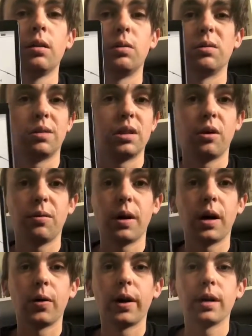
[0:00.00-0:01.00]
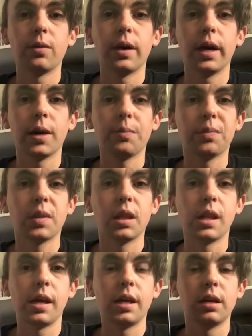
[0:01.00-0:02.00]
Well, so far anyway.
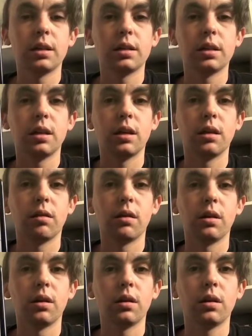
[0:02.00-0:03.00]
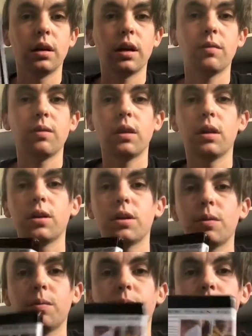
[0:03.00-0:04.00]
And there's the cover though.